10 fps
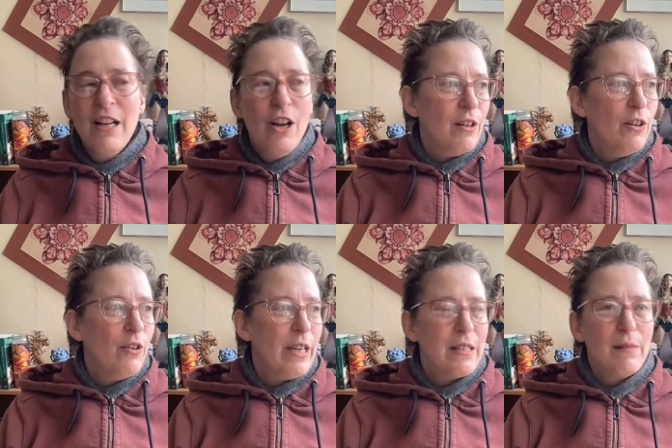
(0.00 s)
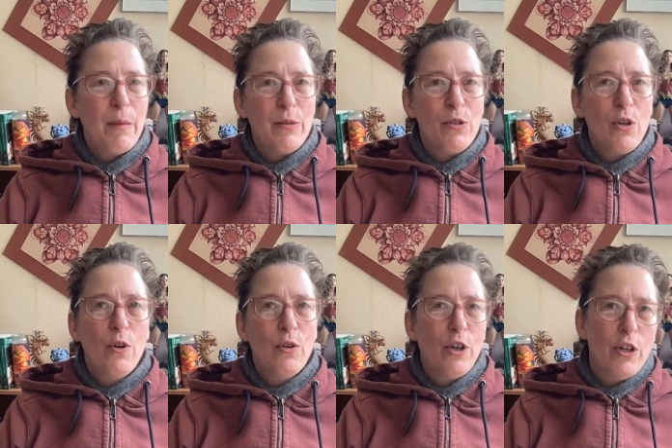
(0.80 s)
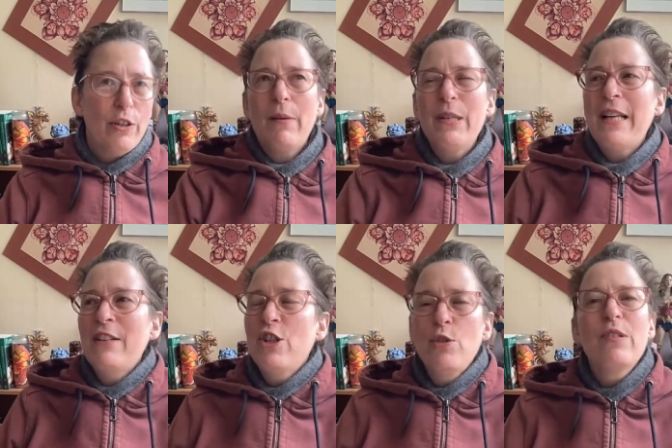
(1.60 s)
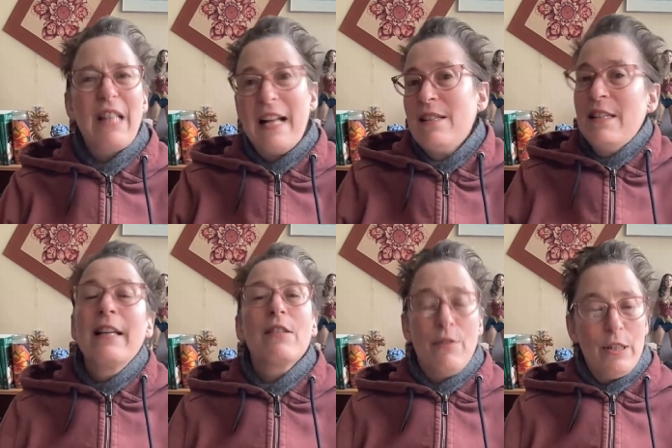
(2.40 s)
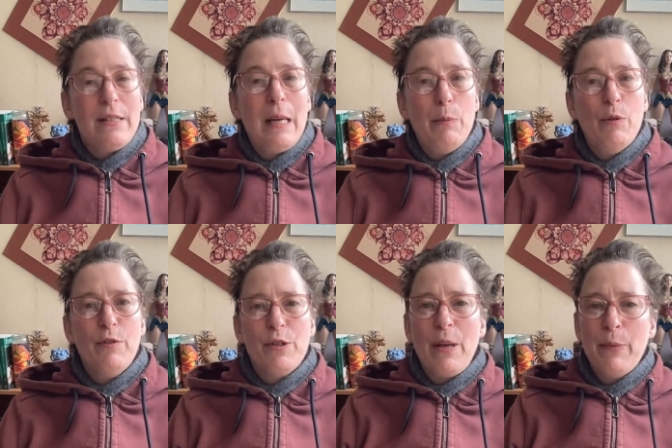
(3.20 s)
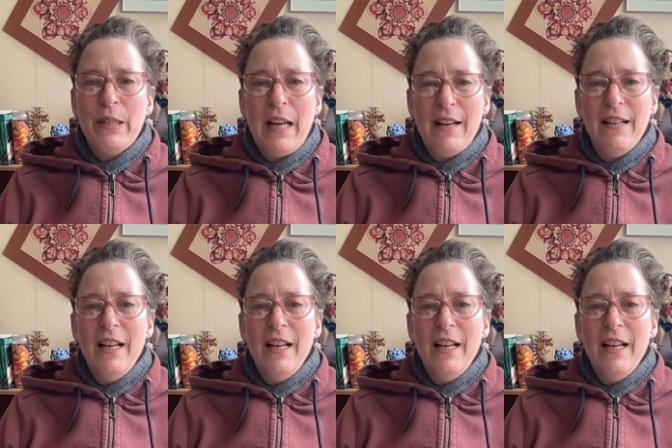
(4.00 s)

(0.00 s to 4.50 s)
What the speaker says: Oh, that smells so good. We tend to use that stinks, for example, for something that